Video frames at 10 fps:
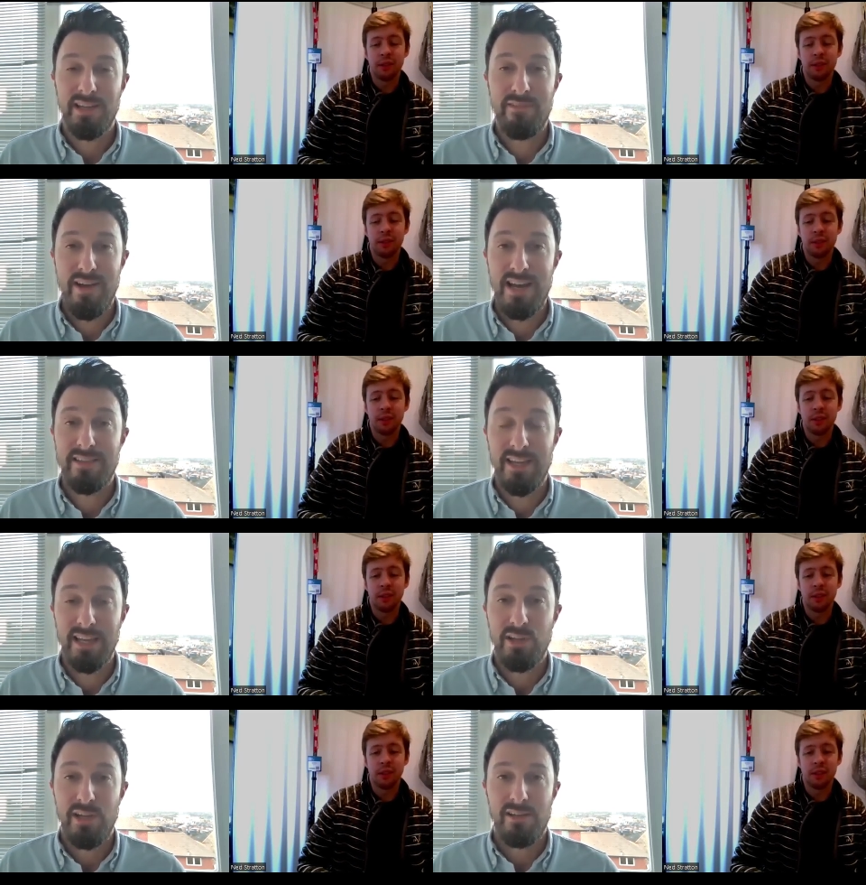Speaker 1: it. If
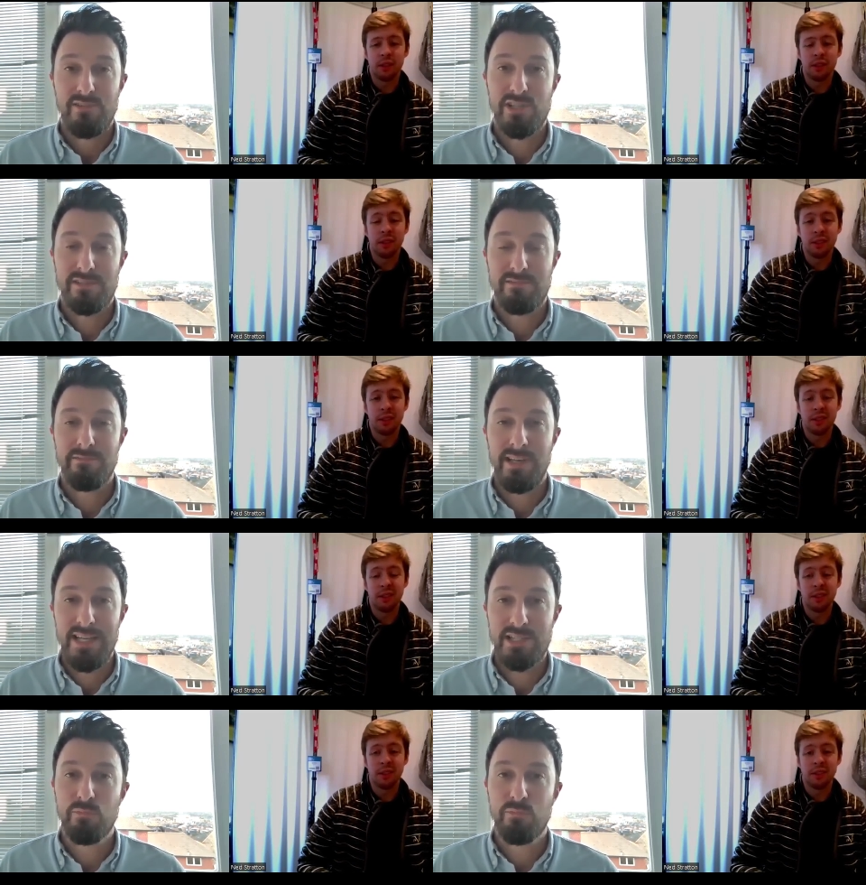anything, just
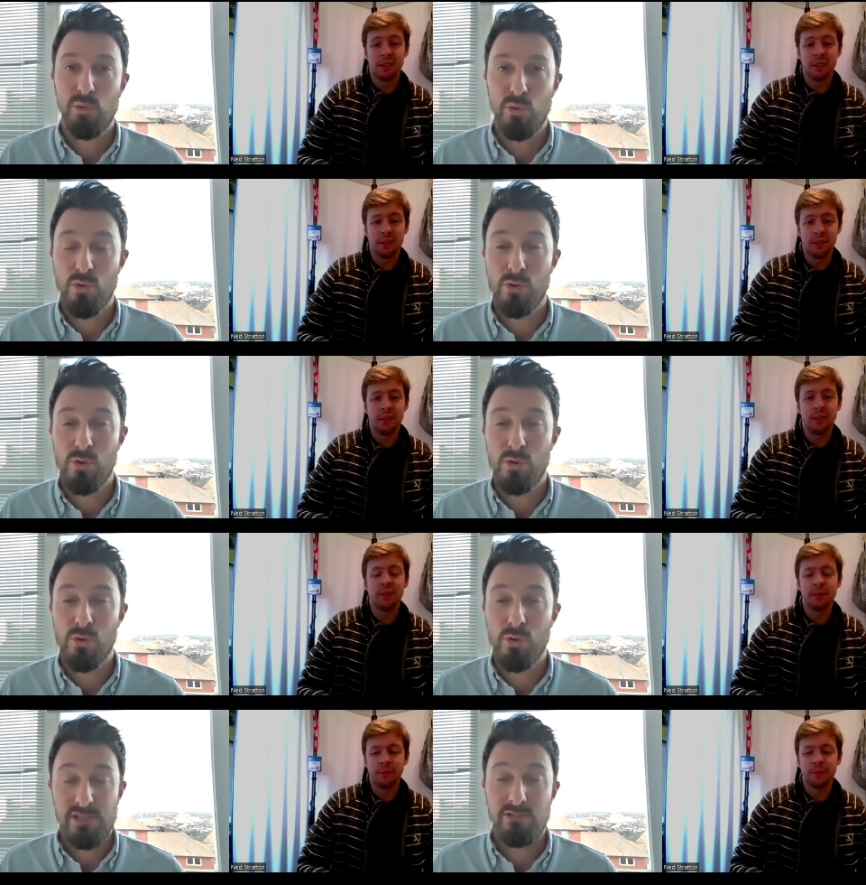listen more,
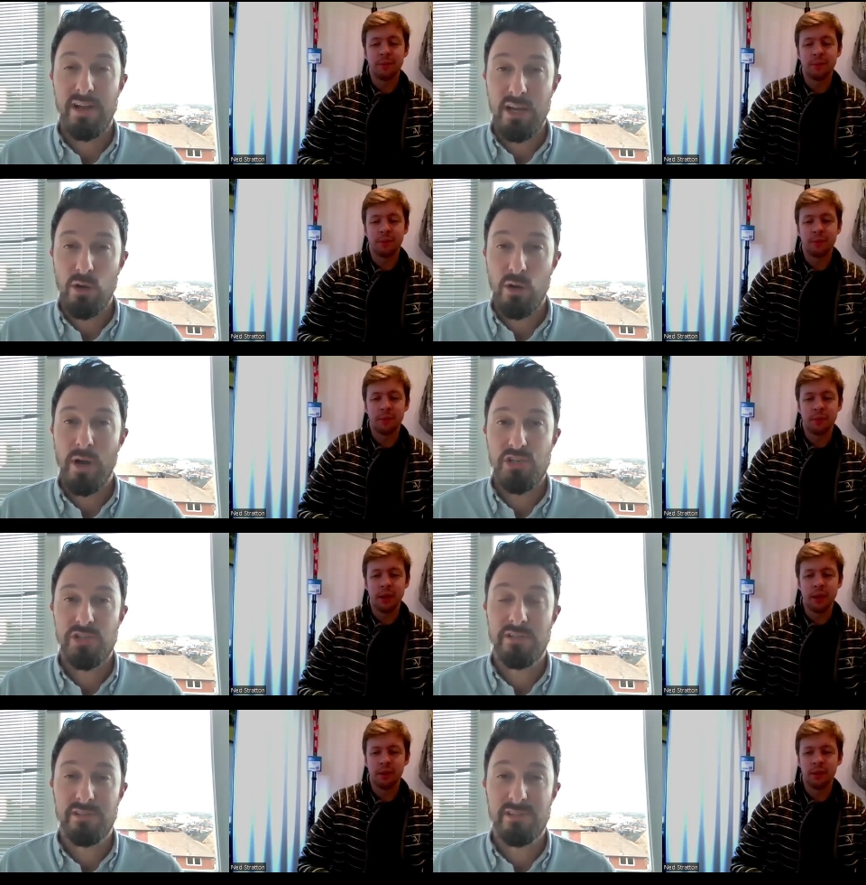ask great
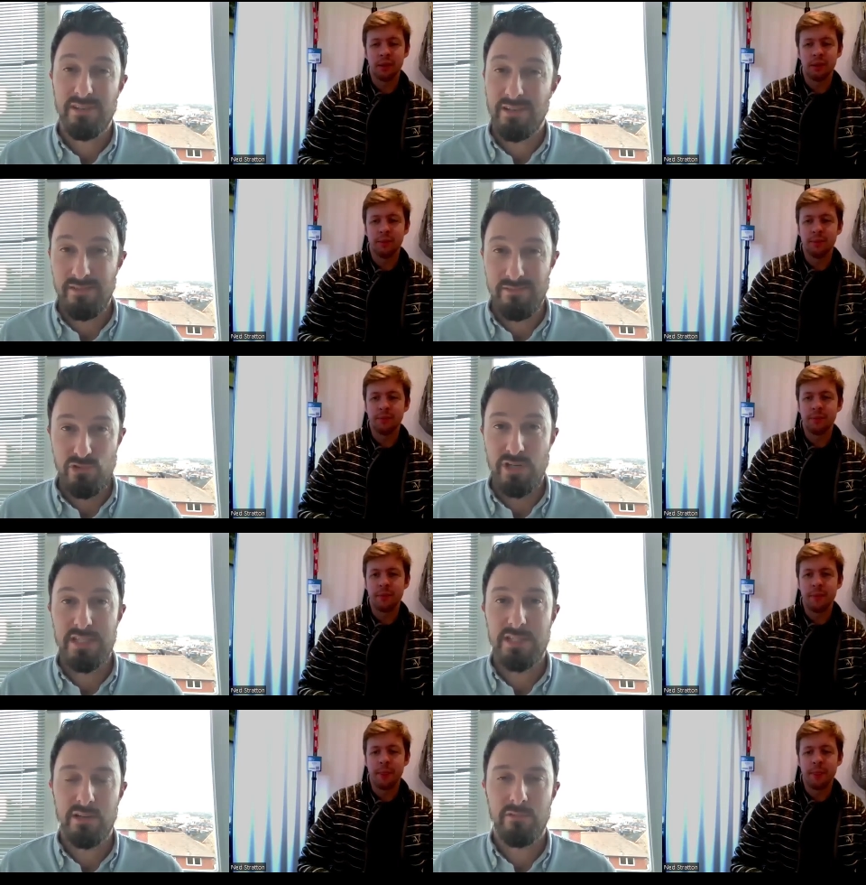questions, and and
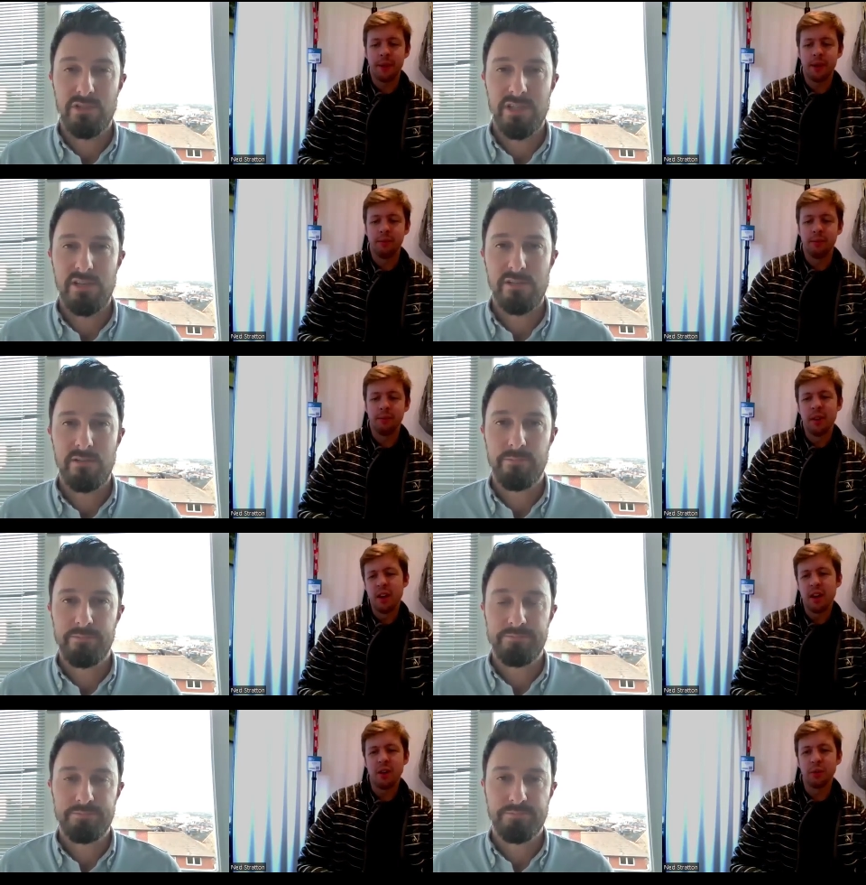treat it as a conversation.
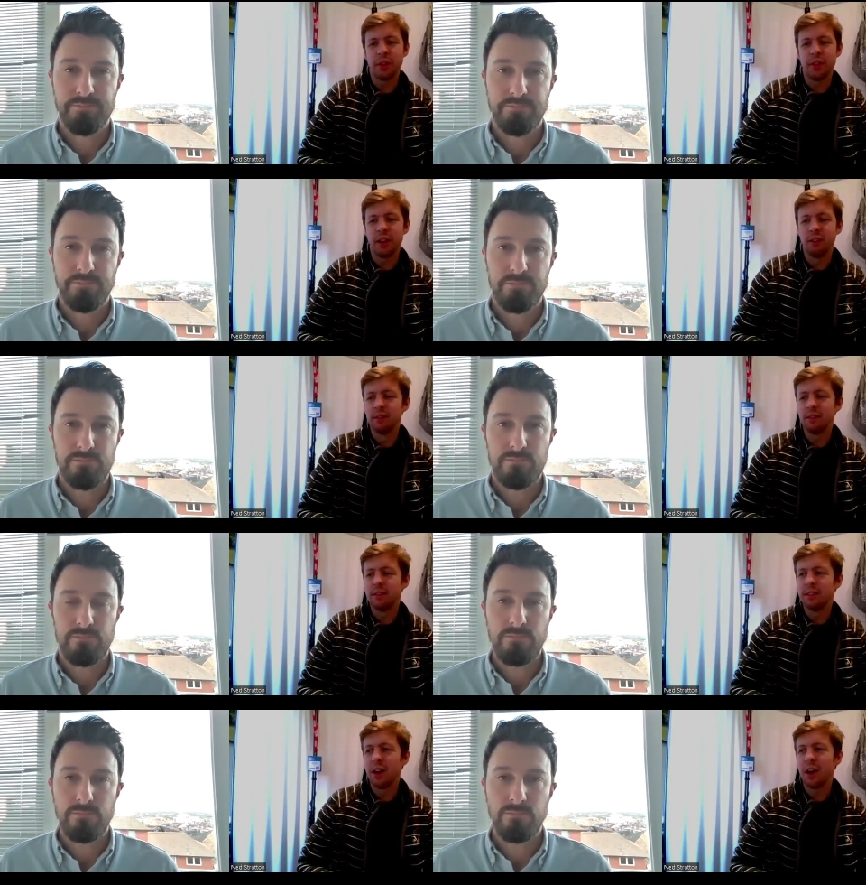
Speaker 2: And also, I think
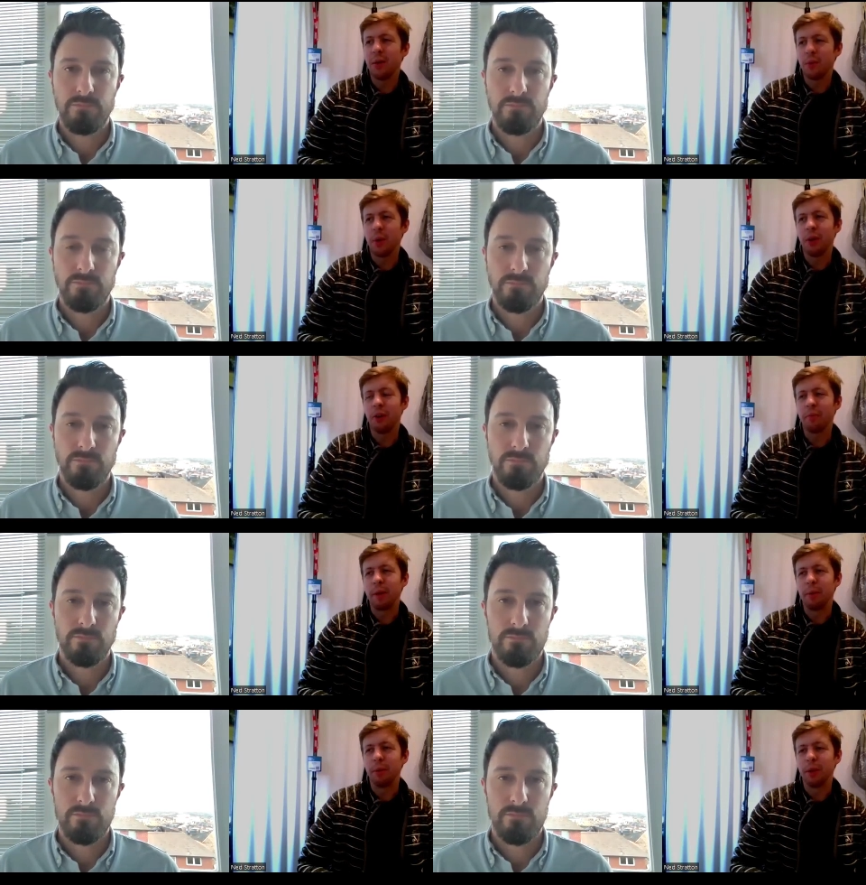what a
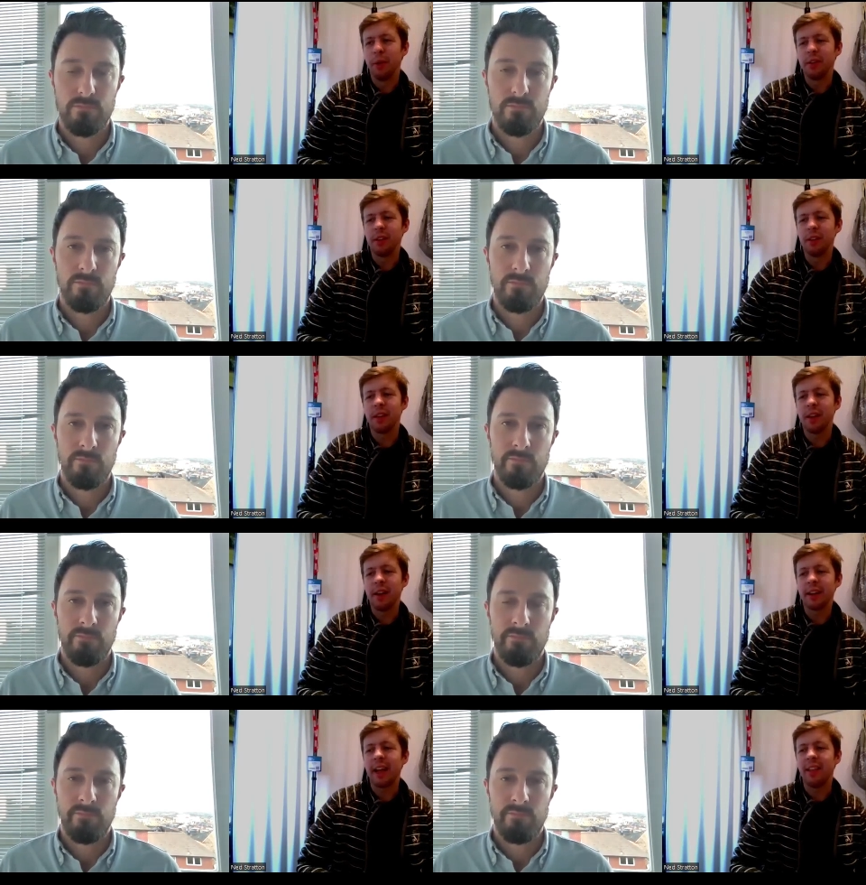lot of people do is, uh,
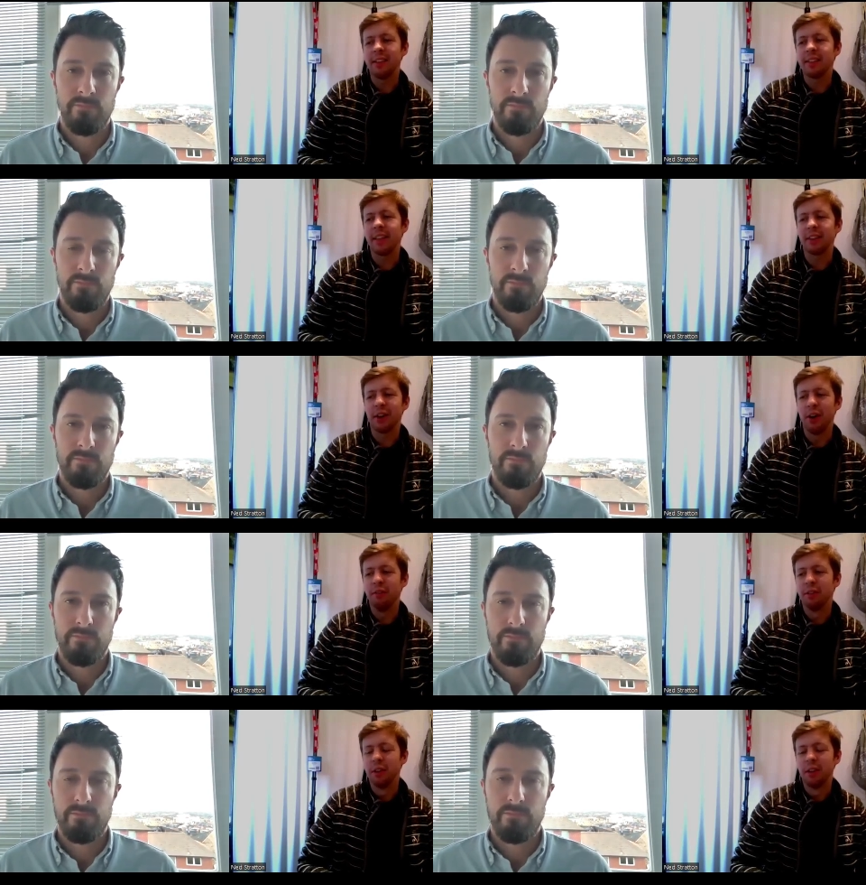and again, is that the
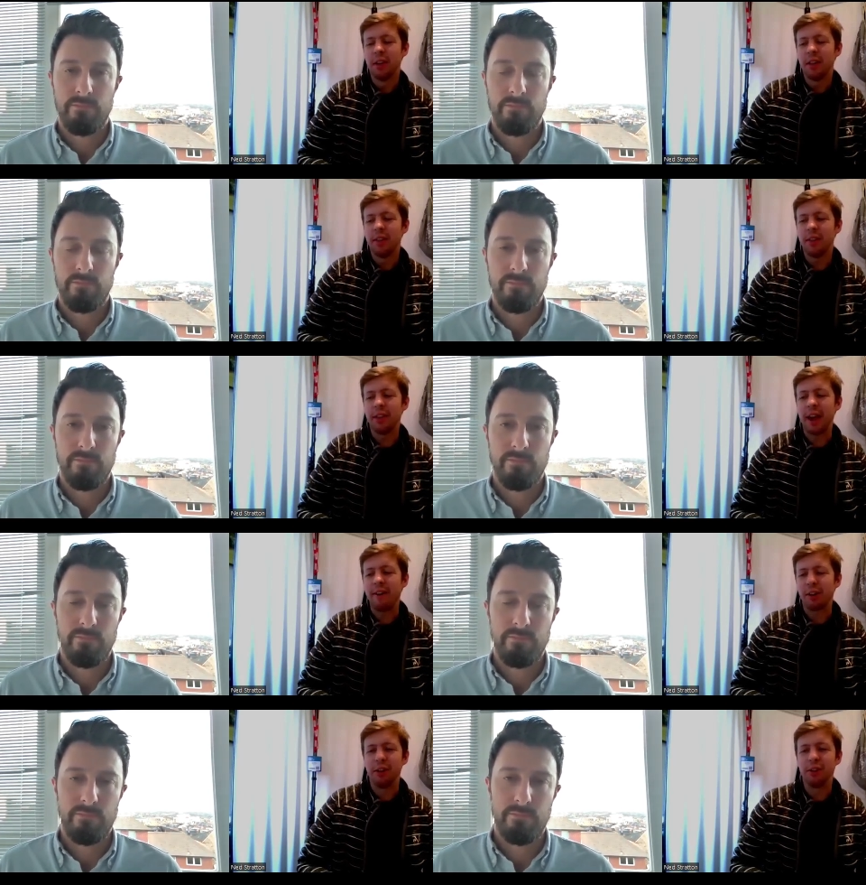kind of
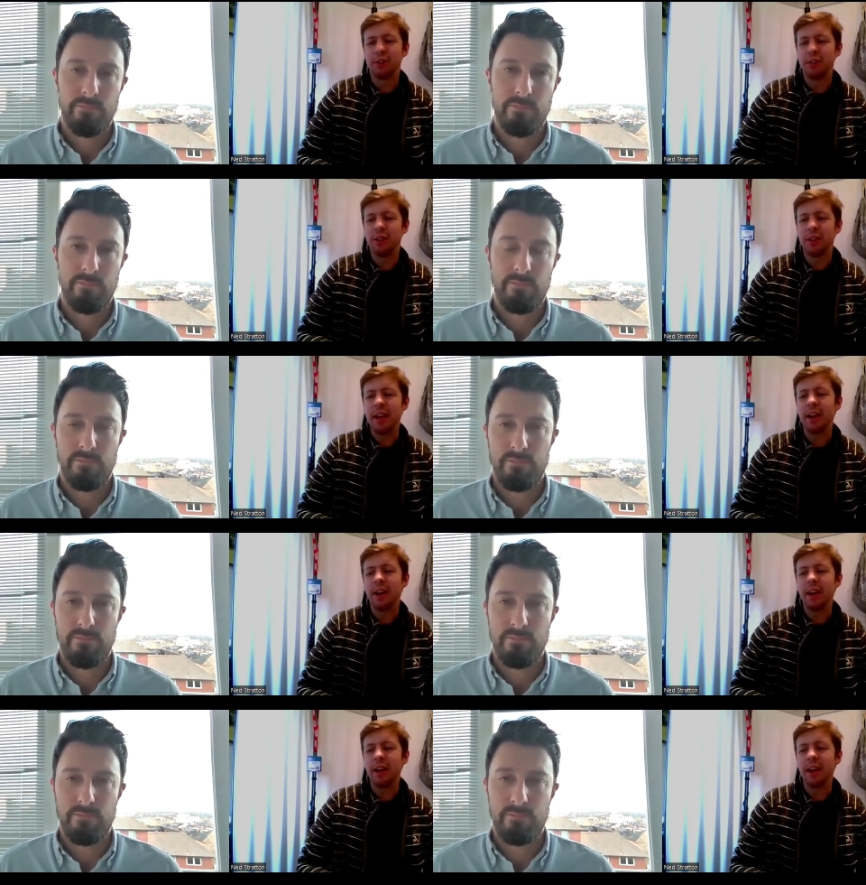the arrogance, the